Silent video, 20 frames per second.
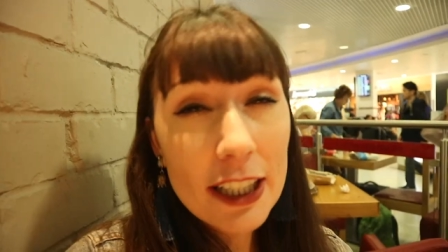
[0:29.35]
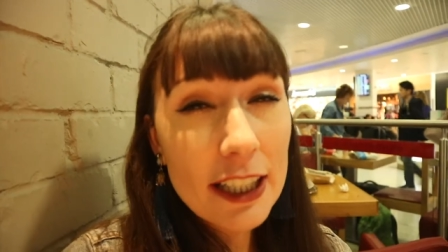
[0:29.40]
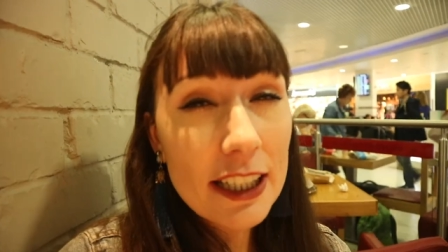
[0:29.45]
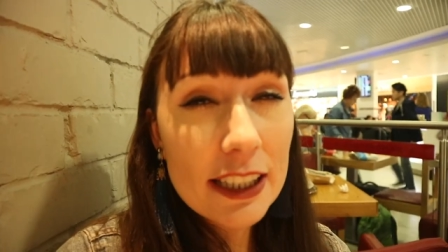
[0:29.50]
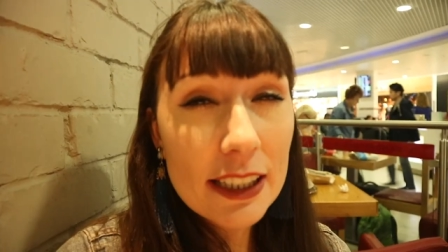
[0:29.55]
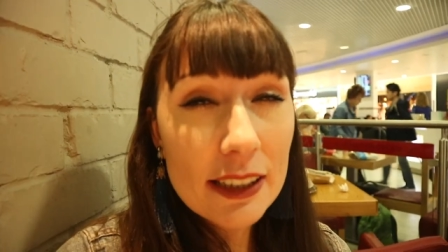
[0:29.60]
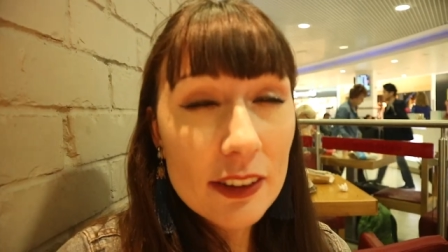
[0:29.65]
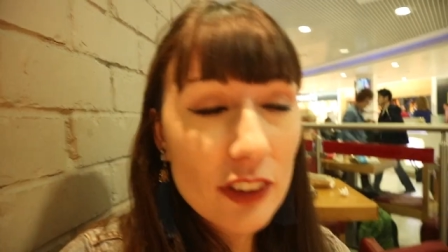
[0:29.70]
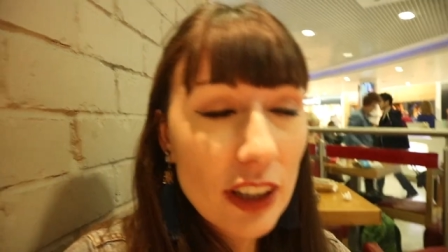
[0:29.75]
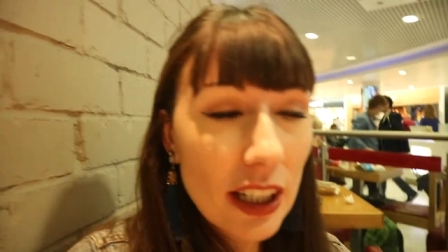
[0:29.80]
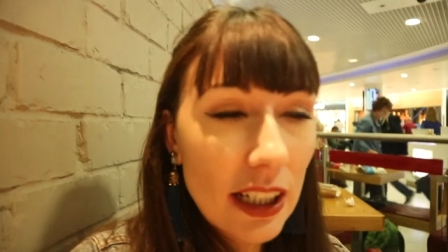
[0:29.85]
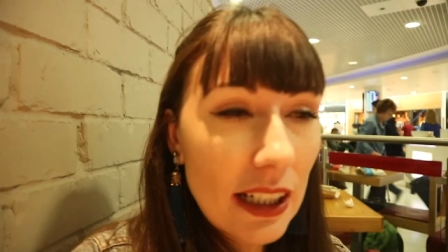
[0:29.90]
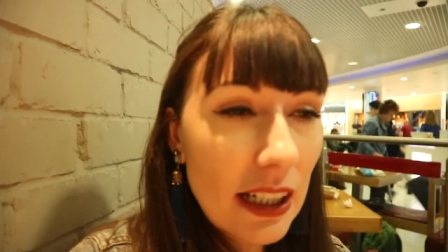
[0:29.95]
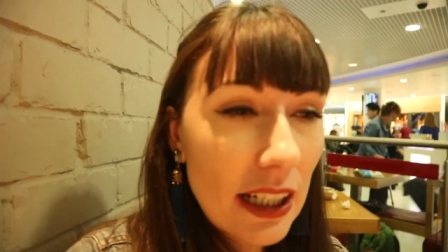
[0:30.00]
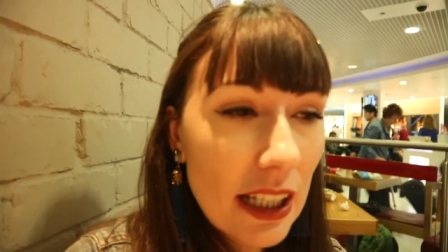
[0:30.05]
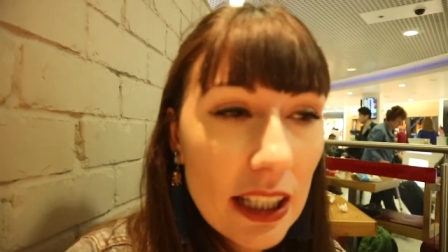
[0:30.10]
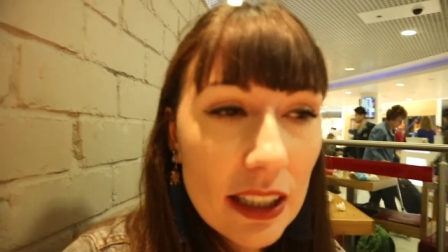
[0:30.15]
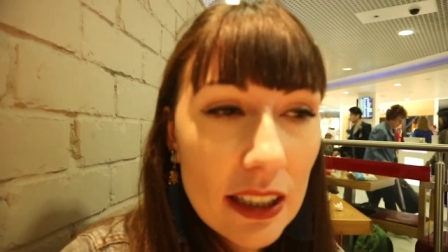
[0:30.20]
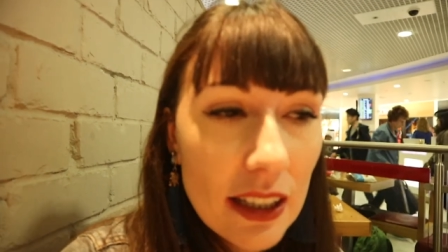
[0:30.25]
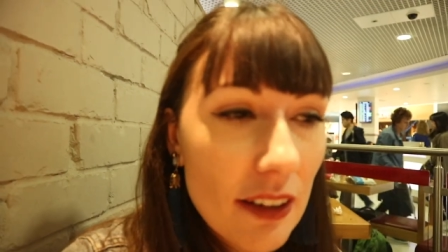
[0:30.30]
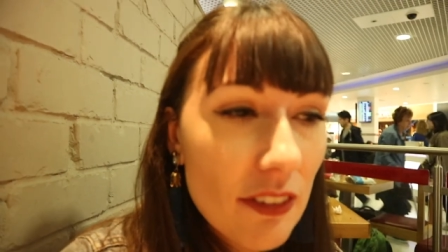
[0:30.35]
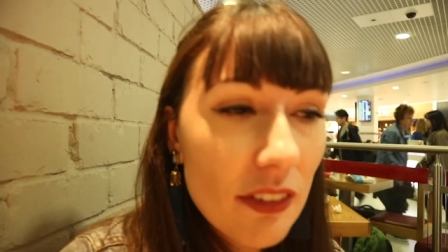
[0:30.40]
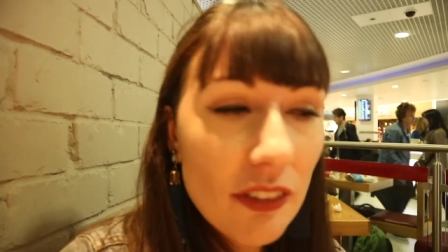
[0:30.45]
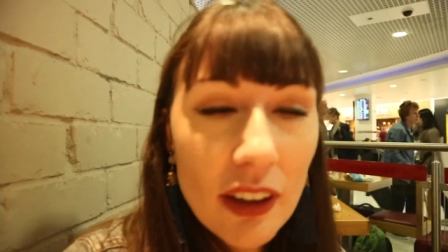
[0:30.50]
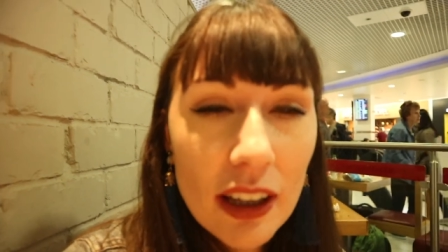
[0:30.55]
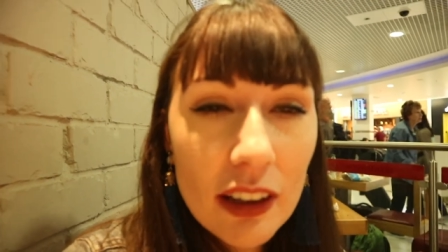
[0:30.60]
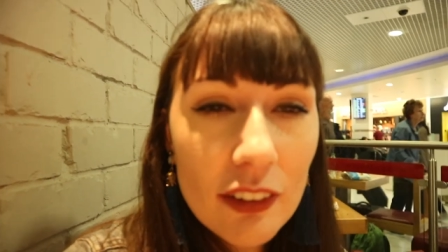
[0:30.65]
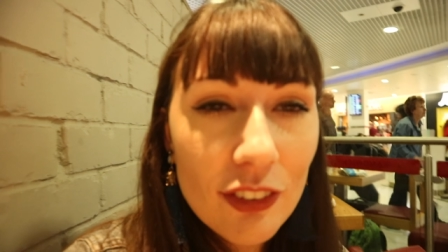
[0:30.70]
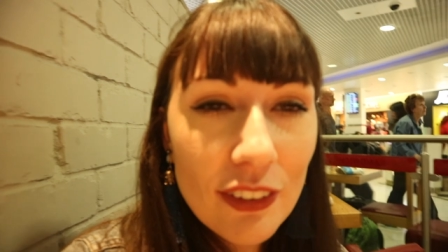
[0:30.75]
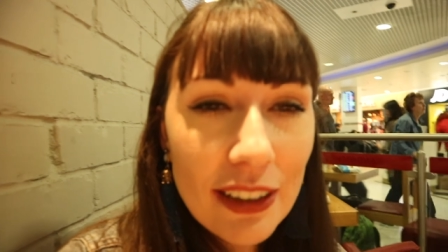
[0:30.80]
and check-in and
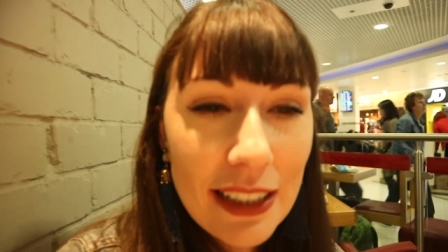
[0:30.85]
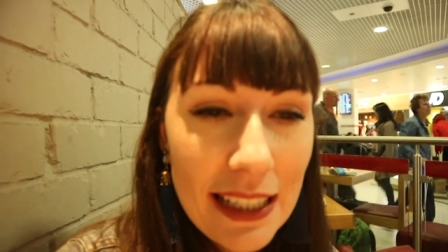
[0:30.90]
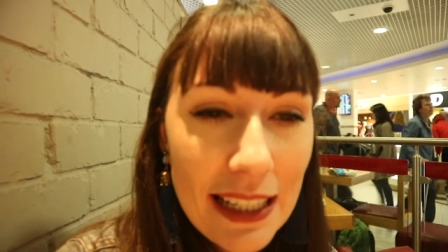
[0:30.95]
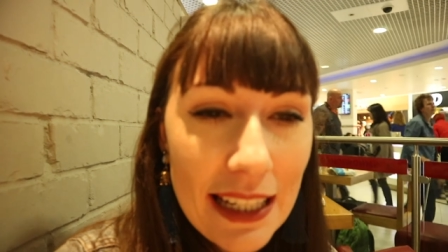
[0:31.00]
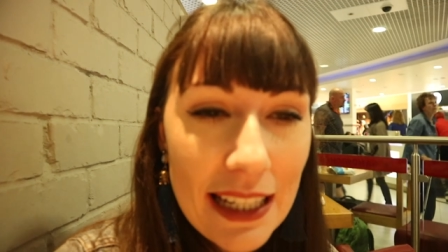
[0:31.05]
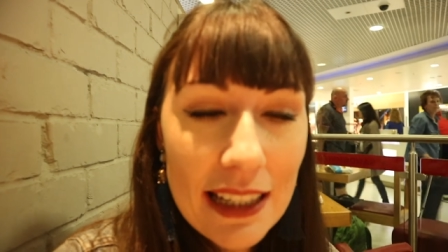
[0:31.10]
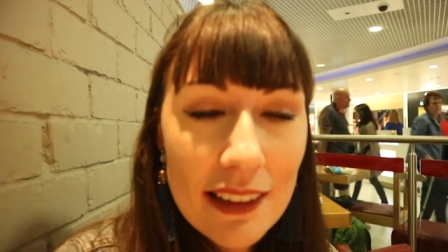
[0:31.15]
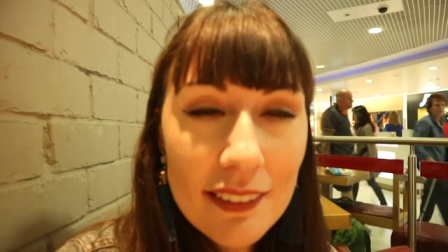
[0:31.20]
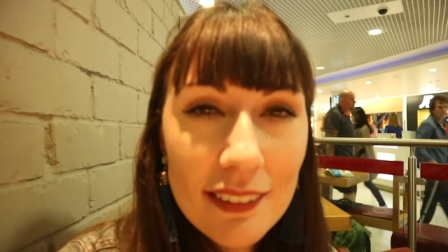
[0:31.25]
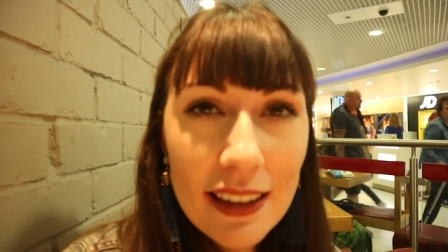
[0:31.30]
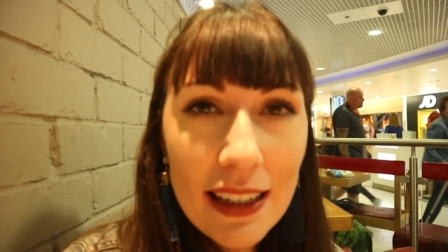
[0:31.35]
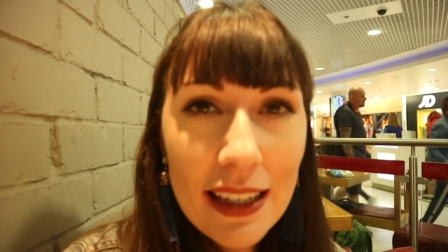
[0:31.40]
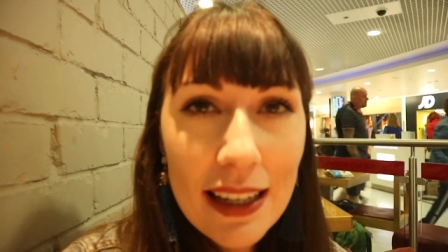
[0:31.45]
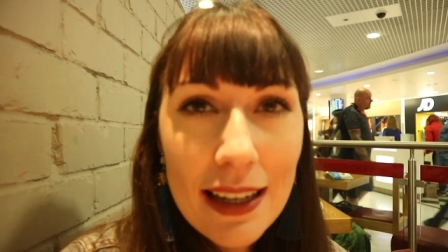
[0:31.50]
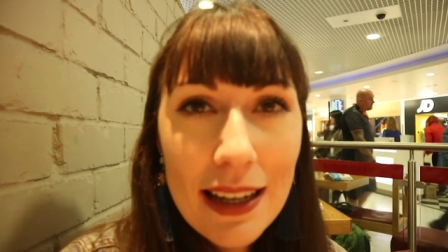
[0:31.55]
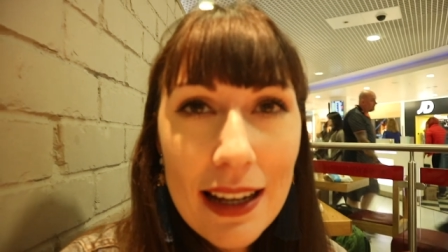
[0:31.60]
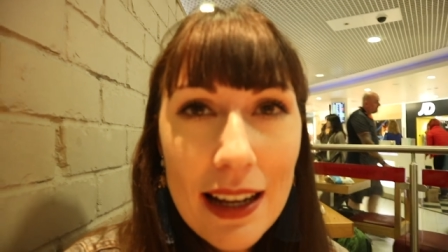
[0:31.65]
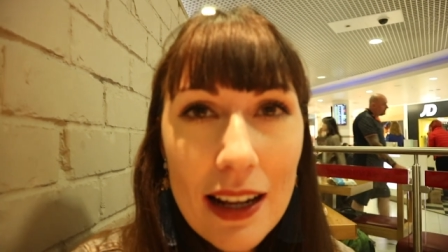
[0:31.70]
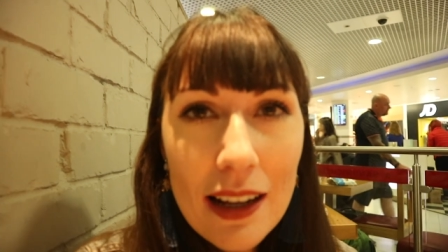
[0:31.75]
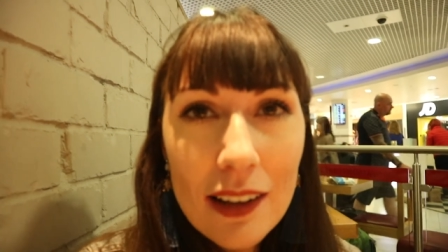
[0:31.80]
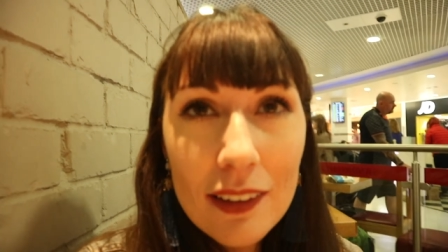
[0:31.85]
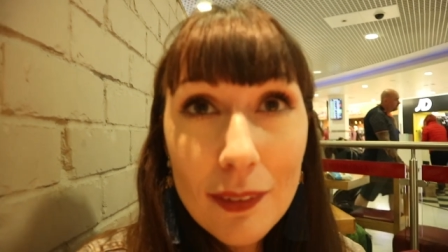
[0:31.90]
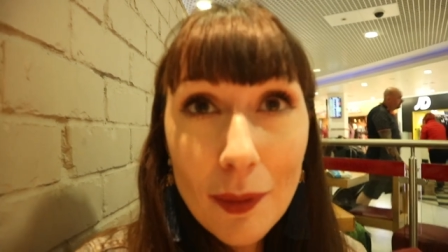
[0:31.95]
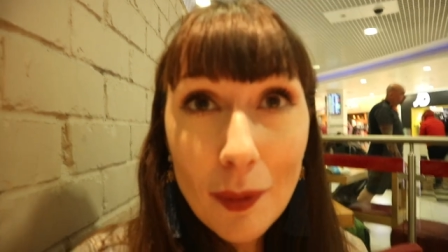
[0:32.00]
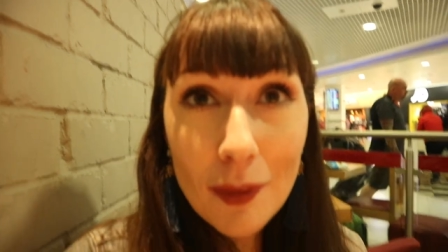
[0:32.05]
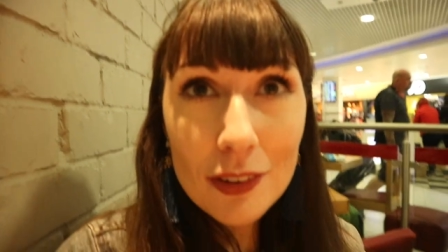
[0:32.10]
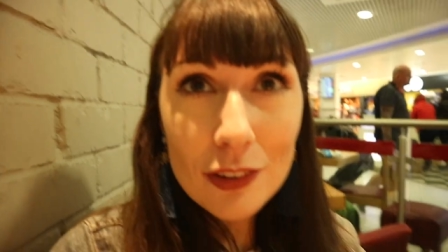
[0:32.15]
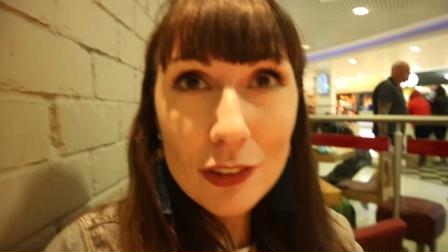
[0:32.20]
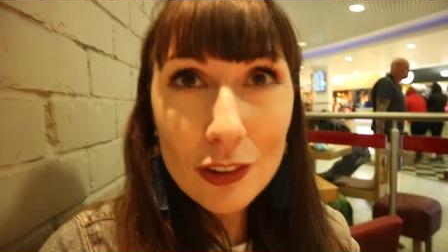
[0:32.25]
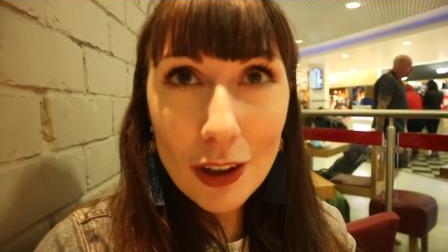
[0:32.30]
everything's really easy. So
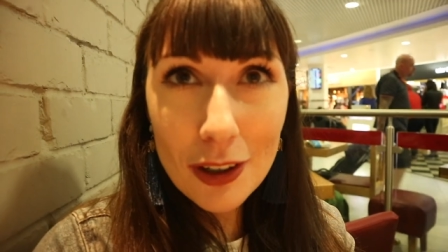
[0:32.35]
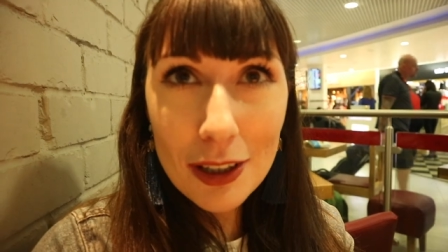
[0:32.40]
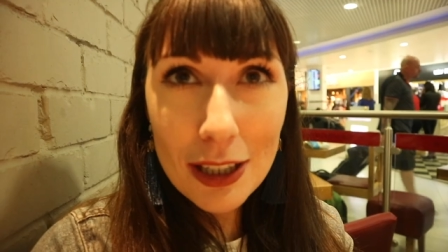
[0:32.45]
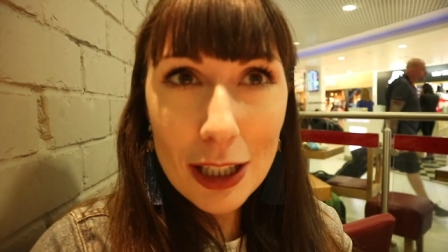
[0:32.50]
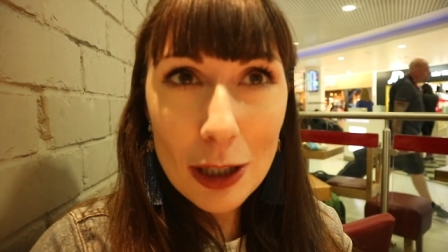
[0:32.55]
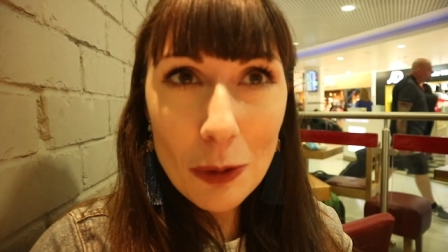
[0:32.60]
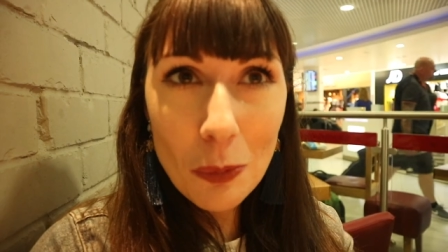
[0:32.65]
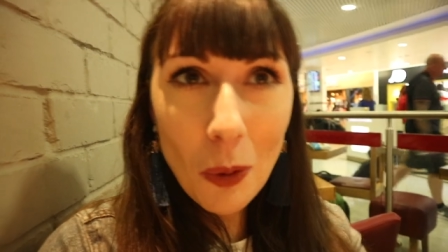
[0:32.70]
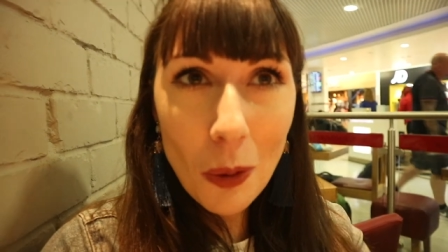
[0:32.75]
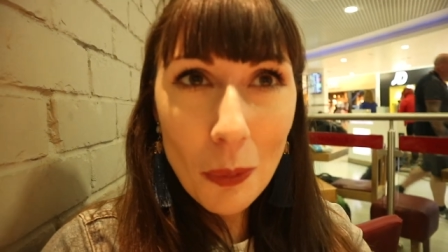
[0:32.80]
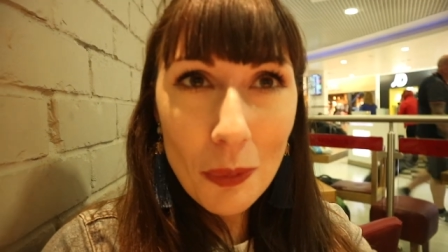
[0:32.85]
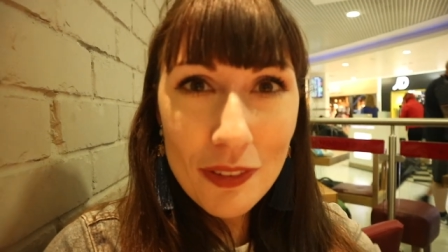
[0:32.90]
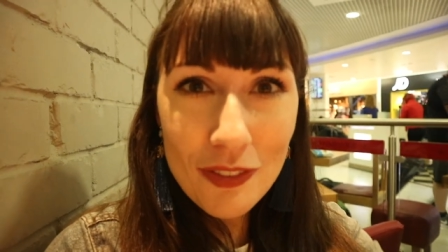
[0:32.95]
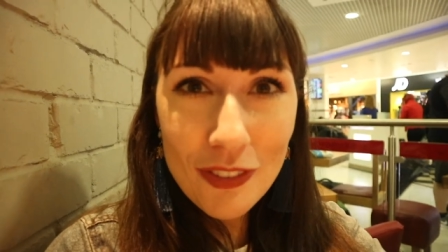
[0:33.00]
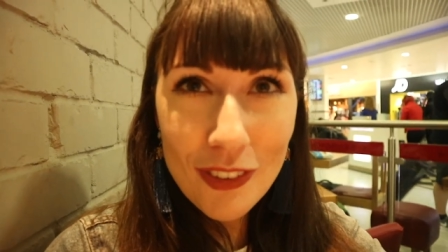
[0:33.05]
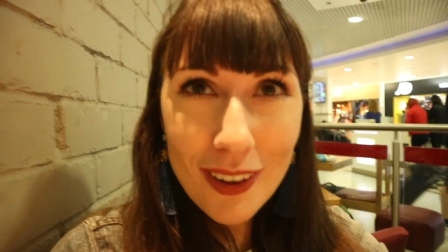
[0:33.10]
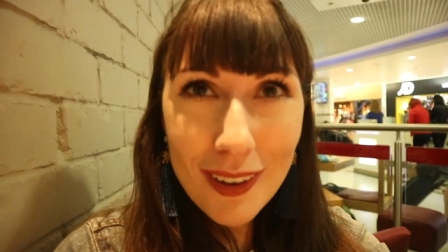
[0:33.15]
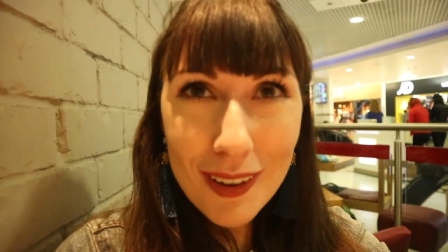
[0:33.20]
I'll show you what we've